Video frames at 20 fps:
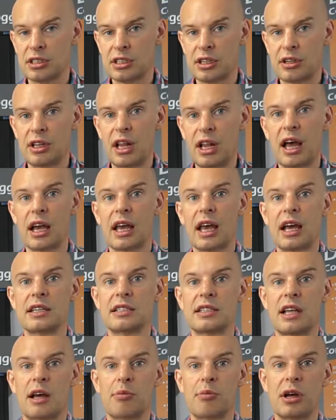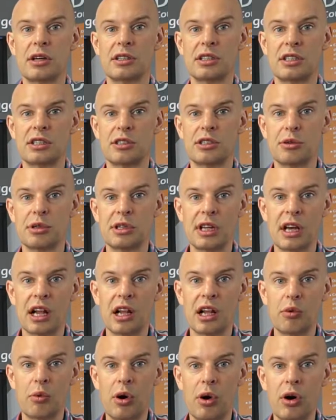So in that case, that plugs into a
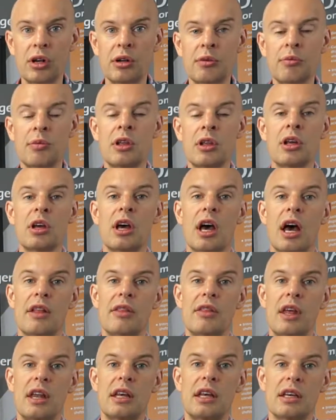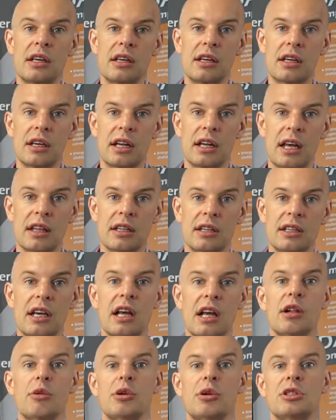DL1. And then he can connect the
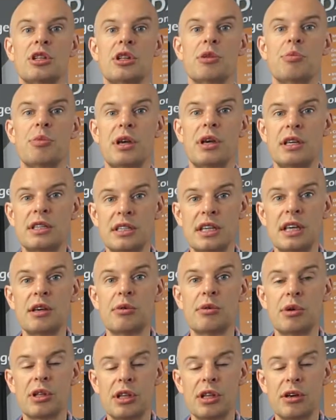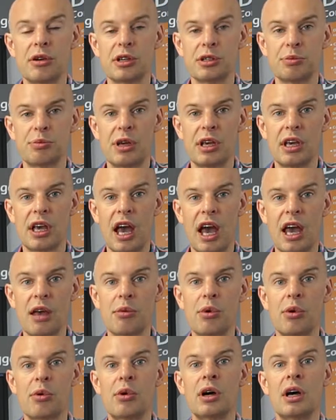DL1 to the PC with the USB
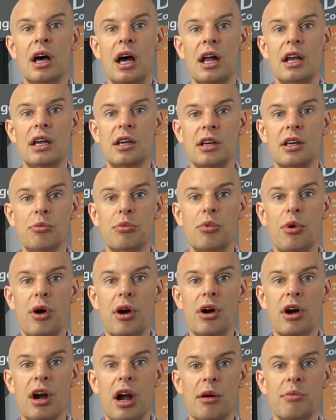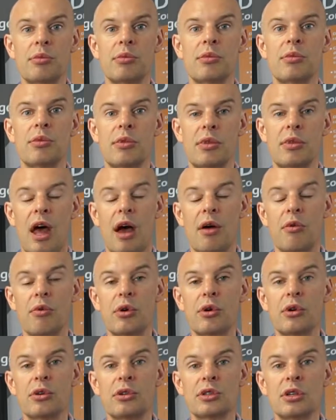cable, and he can program that
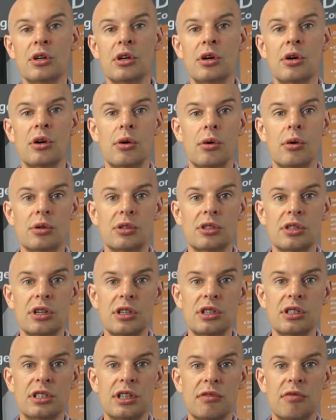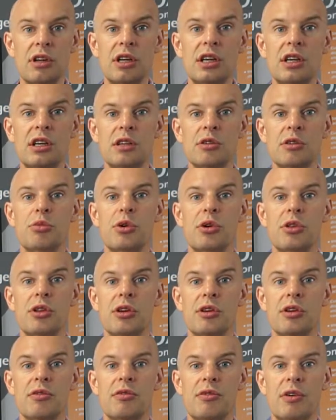route. Alternatively, you can put the
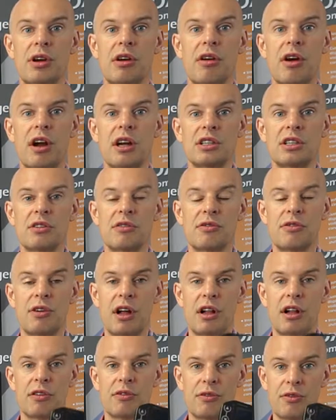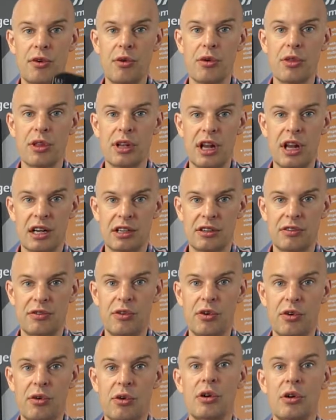configuration file for the
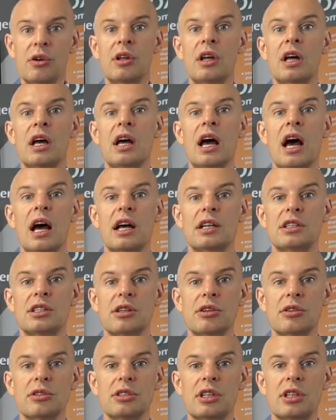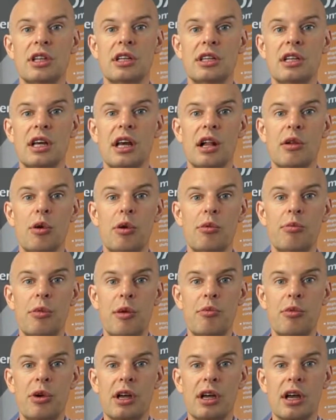DASH4 actually onto the DL1
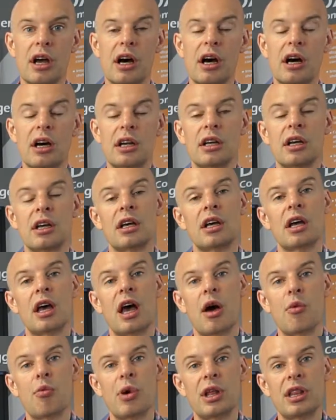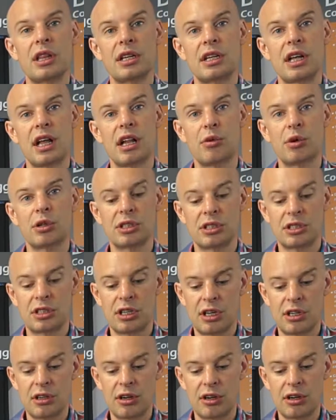memory card, and when the DL1's
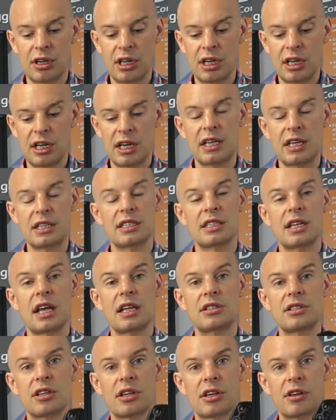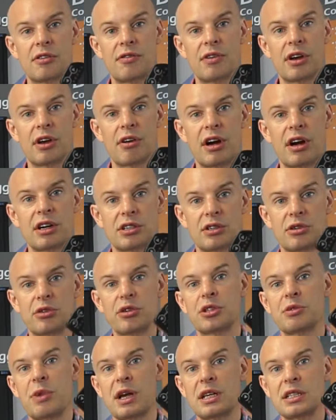turned on, it sends the configuration
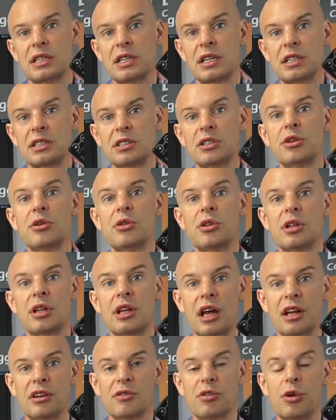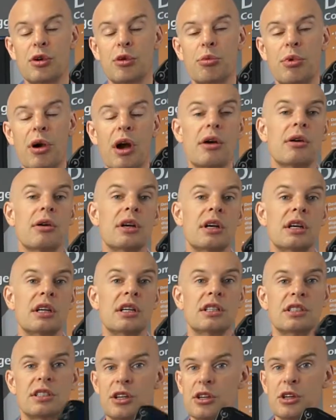automatically to the DASH4 Pro,
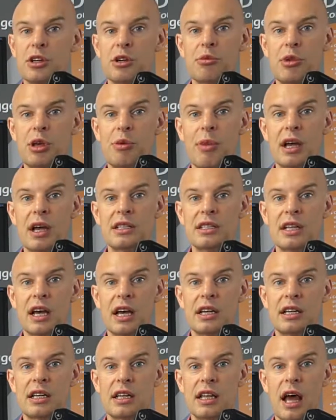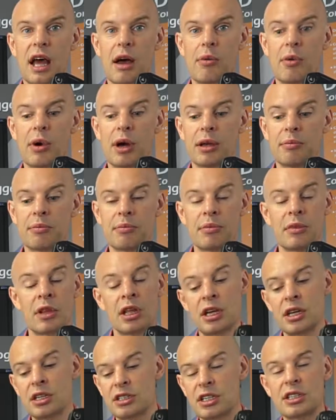so it can be maintained in that way.
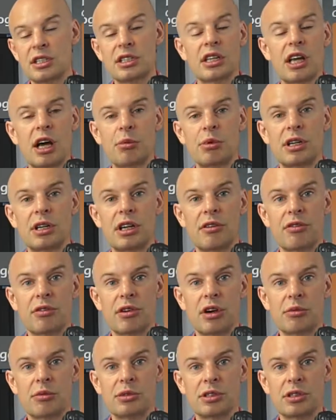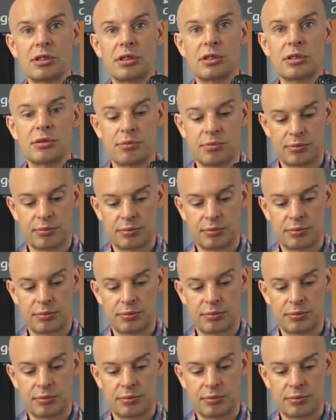So there's a couple of different options.